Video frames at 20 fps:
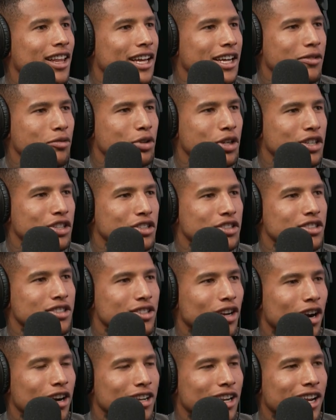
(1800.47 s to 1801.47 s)
Like we can just
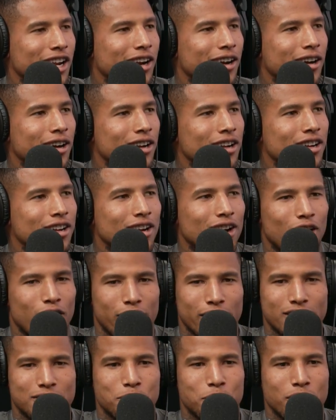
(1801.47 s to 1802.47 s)
start there our
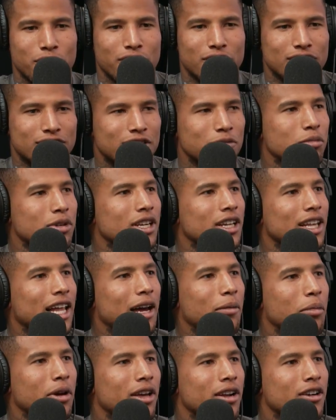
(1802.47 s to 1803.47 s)
experience can be a
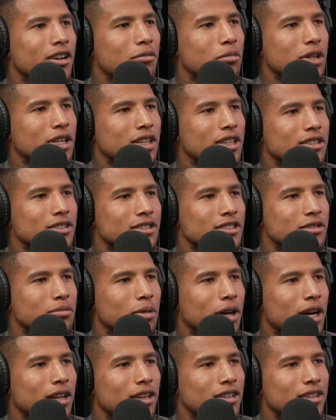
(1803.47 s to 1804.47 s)
lot better, because it's
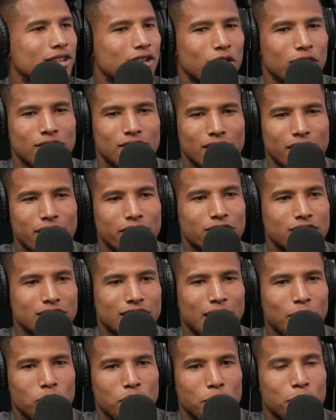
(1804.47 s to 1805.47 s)
about, you know, the energy
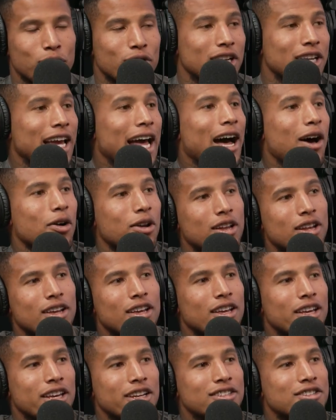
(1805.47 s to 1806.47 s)
that we're putting out
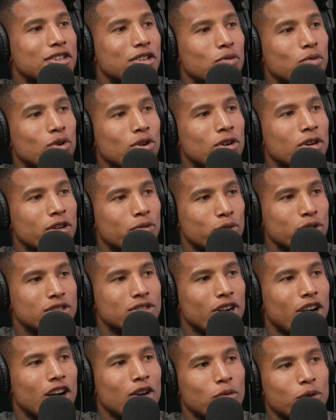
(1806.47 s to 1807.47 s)
into the world. If we
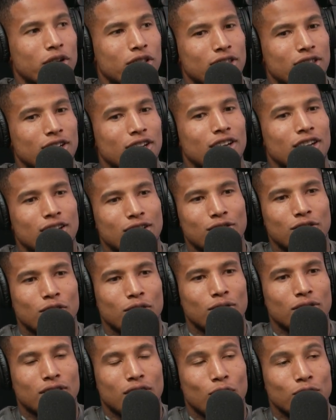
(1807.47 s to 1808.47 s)
start with, you
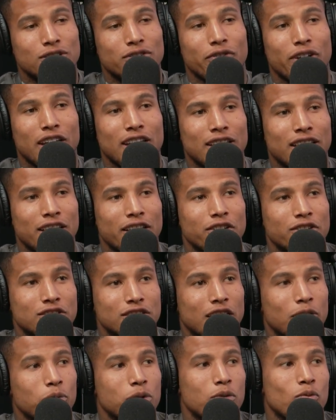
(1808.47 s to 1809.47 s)
know, cultivating the energy
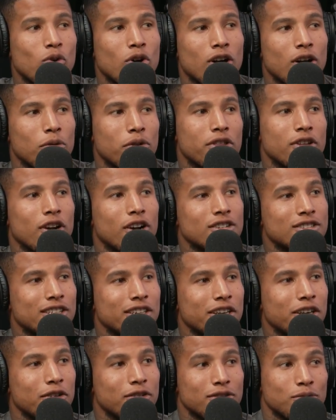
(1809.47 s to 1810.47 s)
that we want within
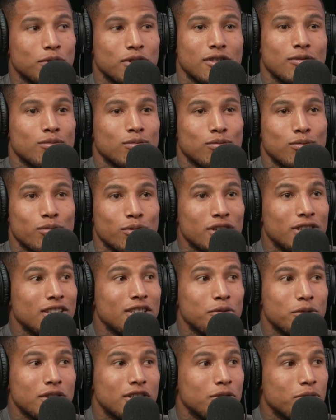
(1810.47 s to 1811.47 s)
ourselves with
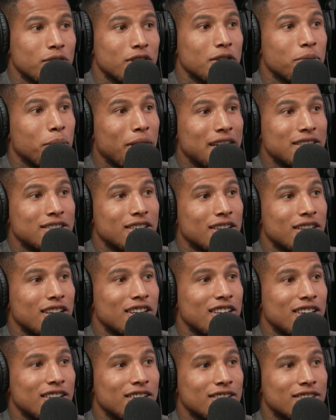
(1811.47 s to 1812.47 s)
really, really, really basic
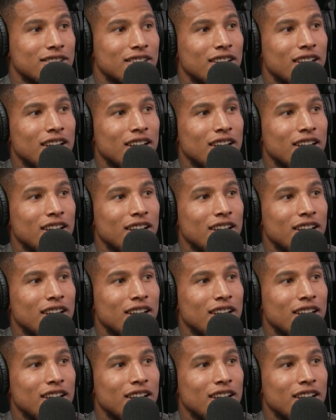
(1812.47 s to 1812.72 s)
things,